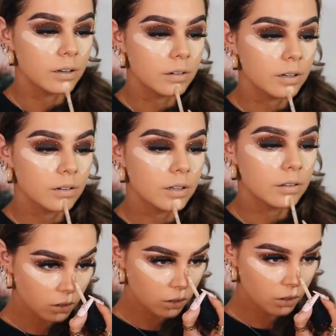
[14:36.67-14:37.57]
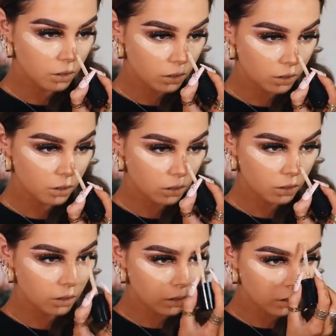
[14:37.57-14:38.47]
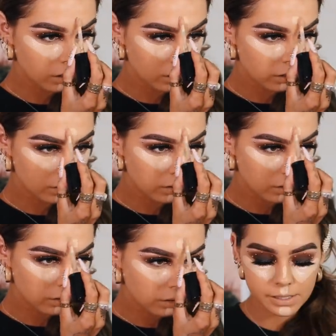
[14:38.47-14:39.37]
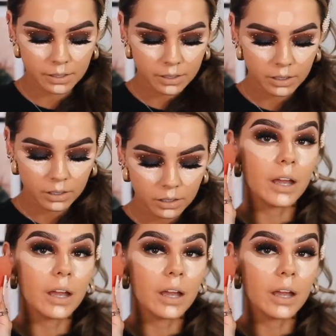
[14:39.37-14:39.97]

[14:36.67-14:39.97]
Chin, QP, nose, forehead, the usual spots.